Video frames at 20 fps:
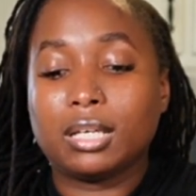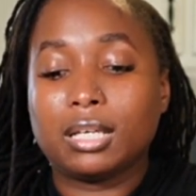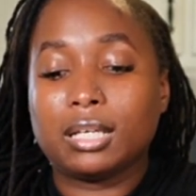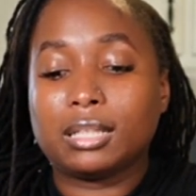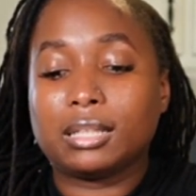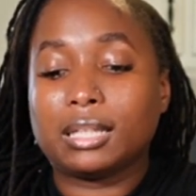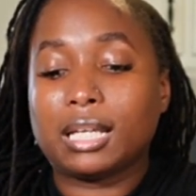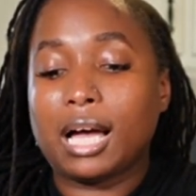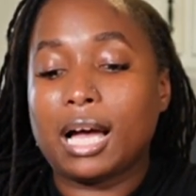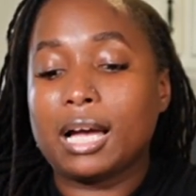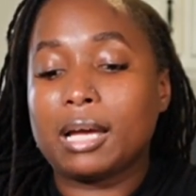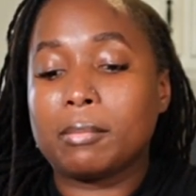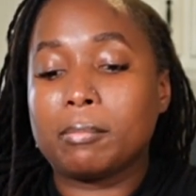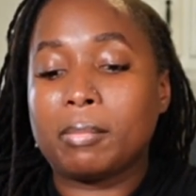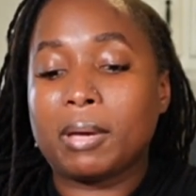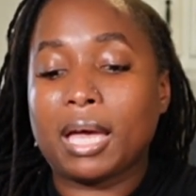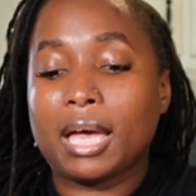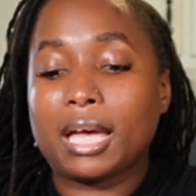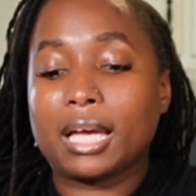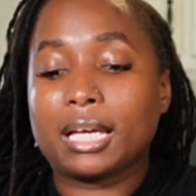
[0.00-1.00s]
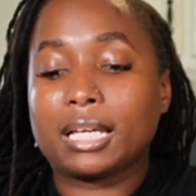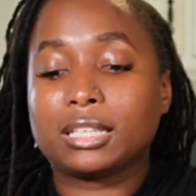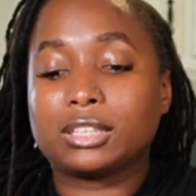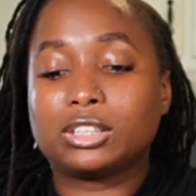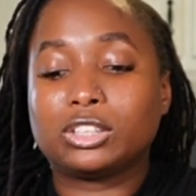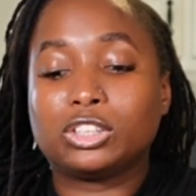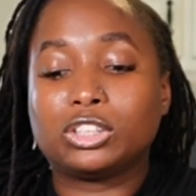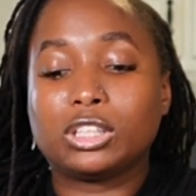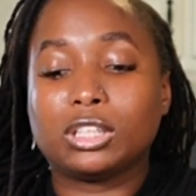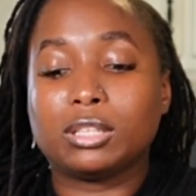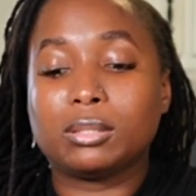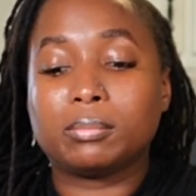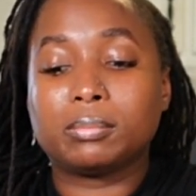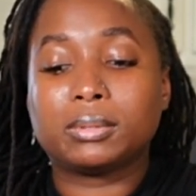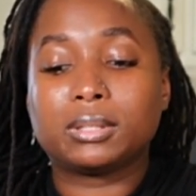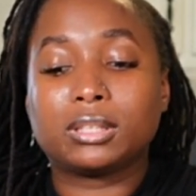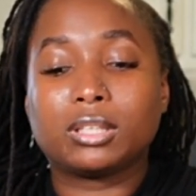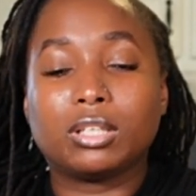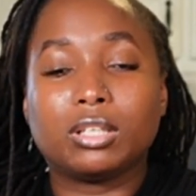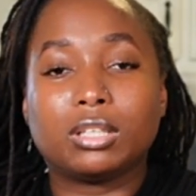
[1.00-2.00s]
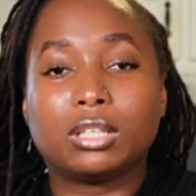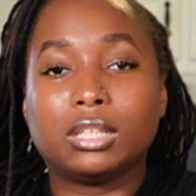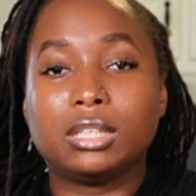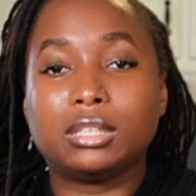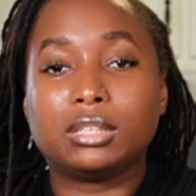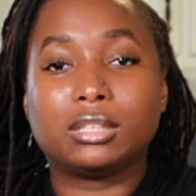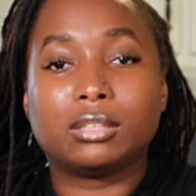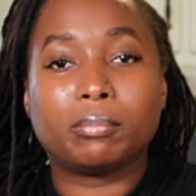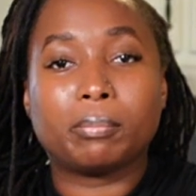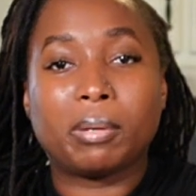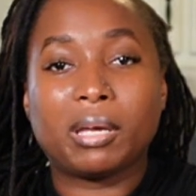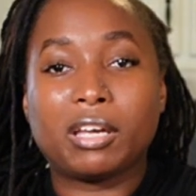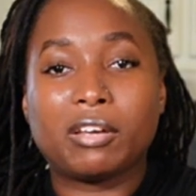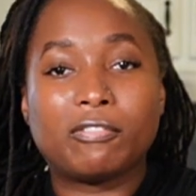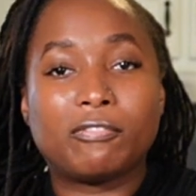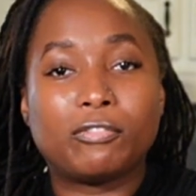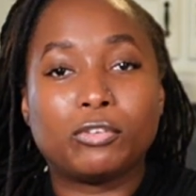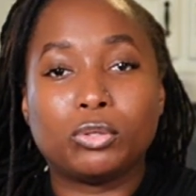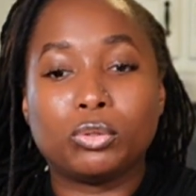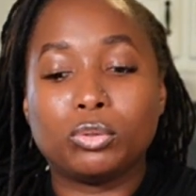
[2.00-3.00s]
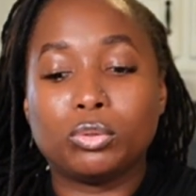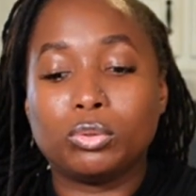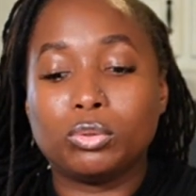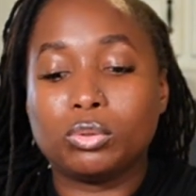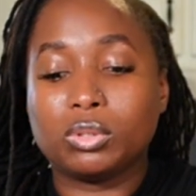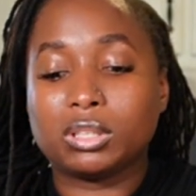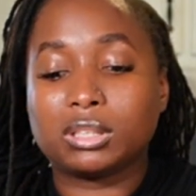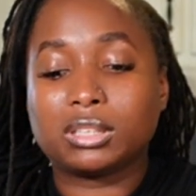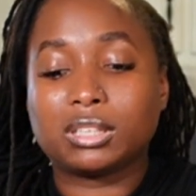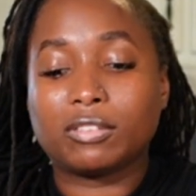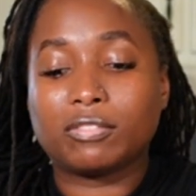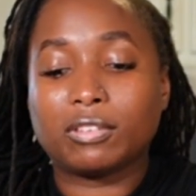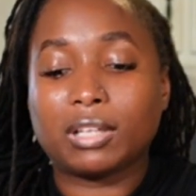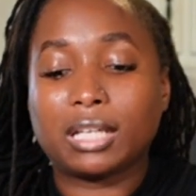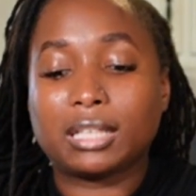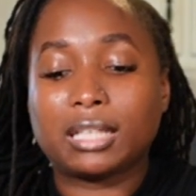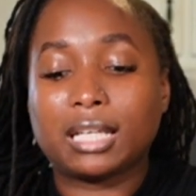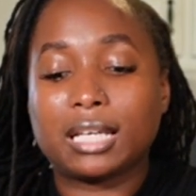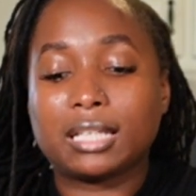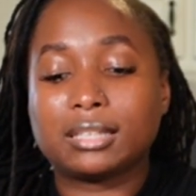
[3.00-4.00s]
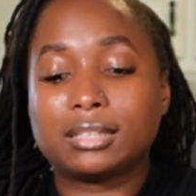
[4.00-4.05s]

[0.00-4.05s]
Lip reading: lime bags, chips, cookies, and pet food and stuff like that.